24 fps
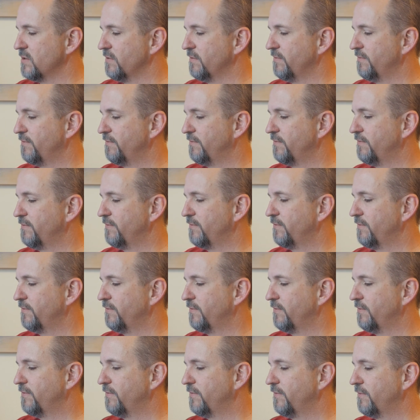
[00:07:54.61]

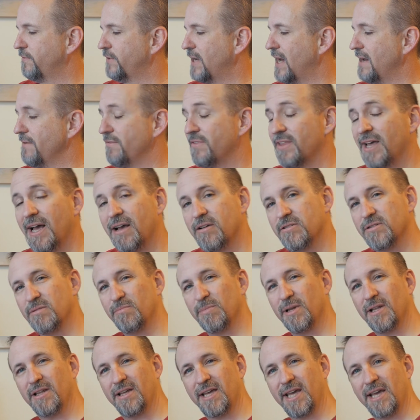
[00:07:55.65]
5,000
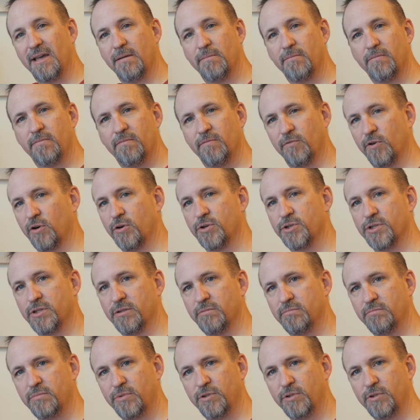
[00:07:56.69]
milliamp version.